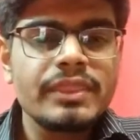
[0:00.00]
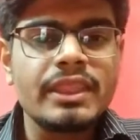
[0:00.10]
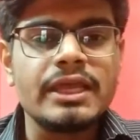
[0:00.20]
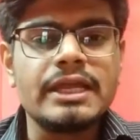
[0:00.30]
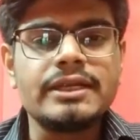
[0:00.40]

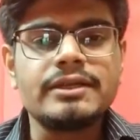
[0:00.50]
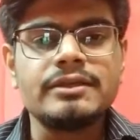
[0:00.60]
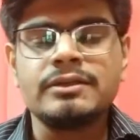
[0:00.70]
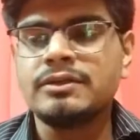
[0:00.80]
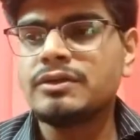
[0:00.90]
And
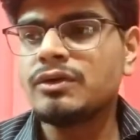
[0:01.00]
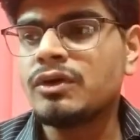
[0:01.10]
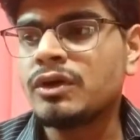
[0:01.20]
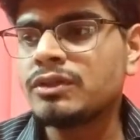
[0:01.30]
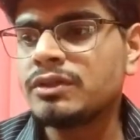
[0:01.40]

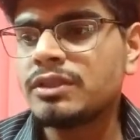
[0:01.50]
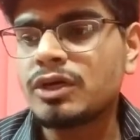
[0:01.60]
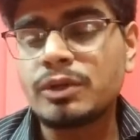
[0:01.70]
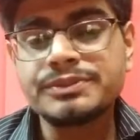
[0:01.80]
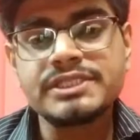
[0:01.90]
on
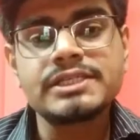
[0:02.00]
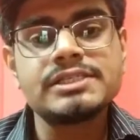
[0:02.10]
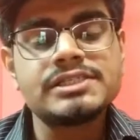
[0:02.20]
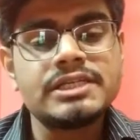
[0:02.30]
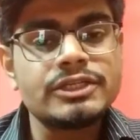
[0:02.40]
the
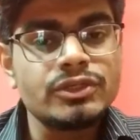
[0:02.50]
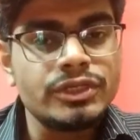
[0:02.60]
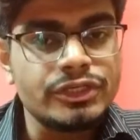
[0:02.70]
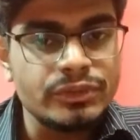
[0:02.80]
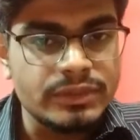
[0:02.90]
obstacles that you
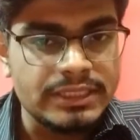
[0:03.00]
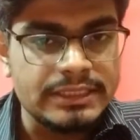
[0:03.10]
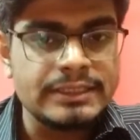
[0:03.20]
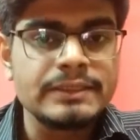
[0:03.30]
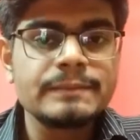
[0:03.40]
need to
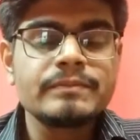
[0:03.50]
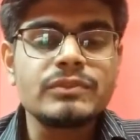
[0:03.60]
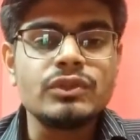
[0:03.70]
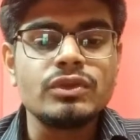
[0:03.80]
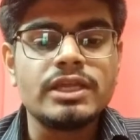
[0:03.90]
clear,
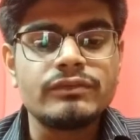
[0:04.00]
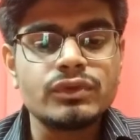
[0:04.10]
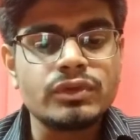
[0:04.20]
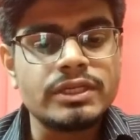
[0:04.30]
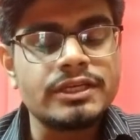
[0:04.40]
you'll have
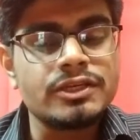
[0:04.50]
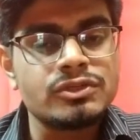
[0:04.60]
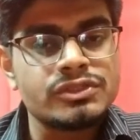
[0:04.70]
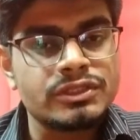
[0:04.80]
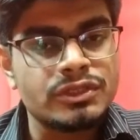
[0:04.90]
to clear
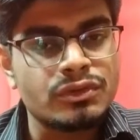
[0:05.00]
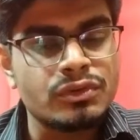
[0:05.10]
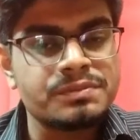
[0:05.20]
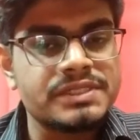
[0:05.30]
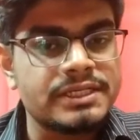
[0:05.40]
using the
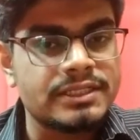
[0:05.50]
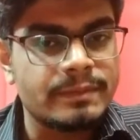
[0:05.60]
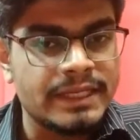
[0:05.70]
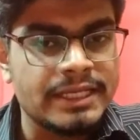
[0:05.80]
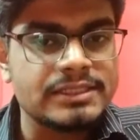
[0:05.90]
ropes and the
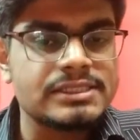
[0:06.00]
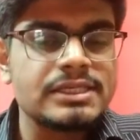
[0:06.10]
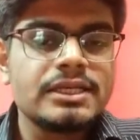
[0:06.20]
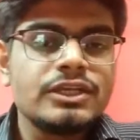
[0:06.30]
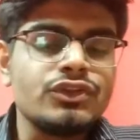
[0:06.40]
planks.
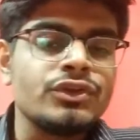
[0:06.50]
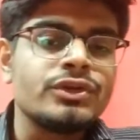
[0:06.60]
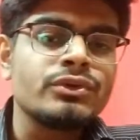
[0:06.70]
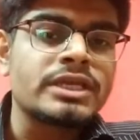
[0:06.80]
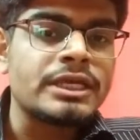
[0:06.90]
You
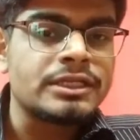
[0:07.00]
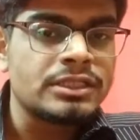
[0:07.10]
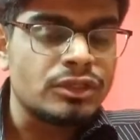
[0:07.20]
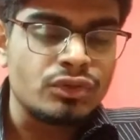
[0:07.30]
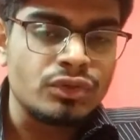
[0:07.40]
need to carry
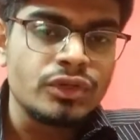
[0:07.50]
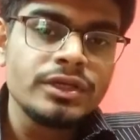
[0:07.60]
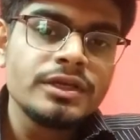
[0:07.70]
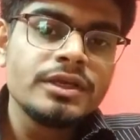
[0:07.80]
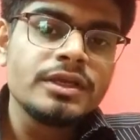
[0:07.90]
the load.
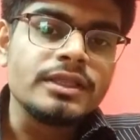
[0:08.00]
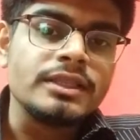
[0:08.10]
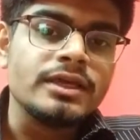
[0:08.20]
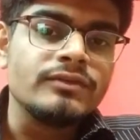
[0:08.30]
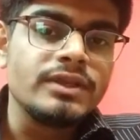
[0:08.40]

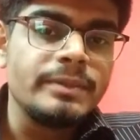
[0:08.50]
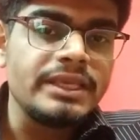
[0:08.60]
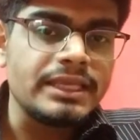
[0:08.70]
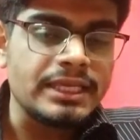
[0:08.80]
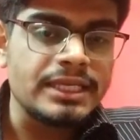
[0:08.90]
There will
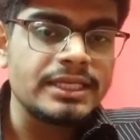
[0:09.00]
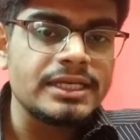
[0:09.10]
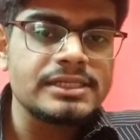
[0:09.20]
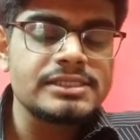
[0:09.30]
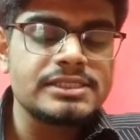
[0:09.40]
be
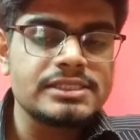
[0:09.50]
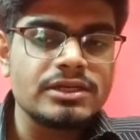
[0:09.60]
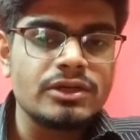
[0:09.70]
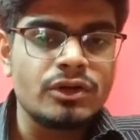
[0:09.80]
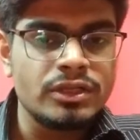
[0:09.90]
areas
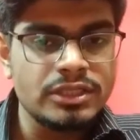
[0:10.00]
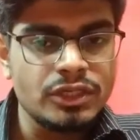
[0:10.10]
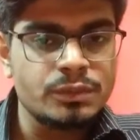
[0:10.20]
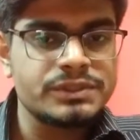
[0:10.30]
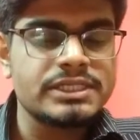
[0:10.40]
on the
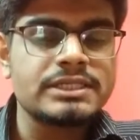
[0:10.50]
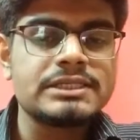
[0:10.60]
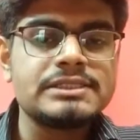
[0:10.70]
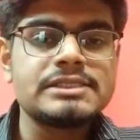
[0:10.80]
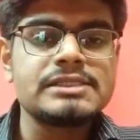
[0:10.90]

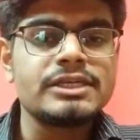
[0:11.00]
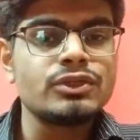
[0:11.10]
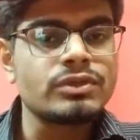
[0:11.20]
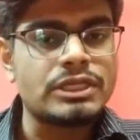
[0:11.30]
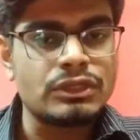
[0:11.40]
obstacles that
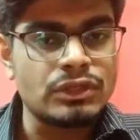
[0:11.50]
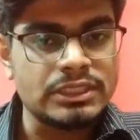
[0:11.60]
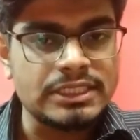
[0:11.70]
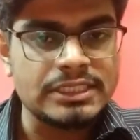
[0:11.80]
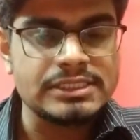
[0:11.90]
you
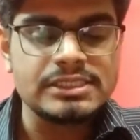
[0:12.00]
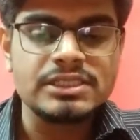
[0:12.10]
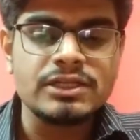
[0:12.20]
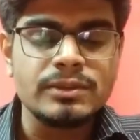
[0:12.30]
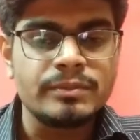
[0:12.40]
cannot touch.
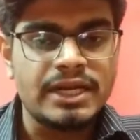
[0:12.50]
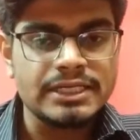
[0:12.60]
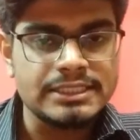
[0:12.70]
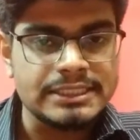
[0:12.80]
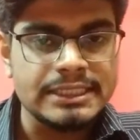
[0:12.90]
There will be
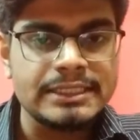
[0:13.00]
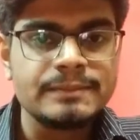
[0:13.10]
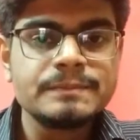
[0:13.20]
marked red.